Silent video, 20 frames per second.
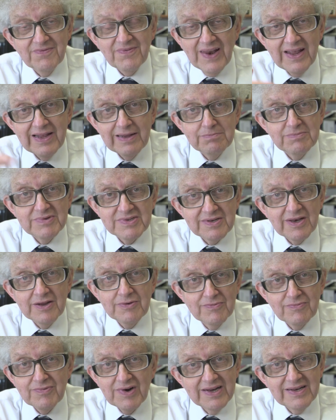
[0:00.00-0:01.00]
flames
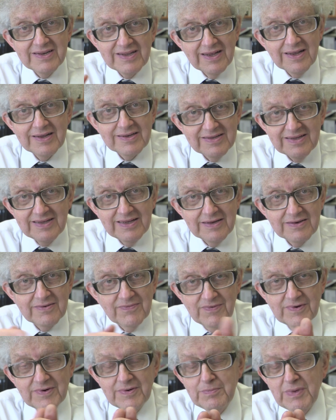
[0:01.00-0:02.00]
don't radiate heat
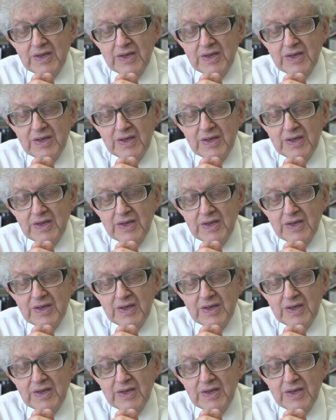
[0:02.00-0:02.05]
very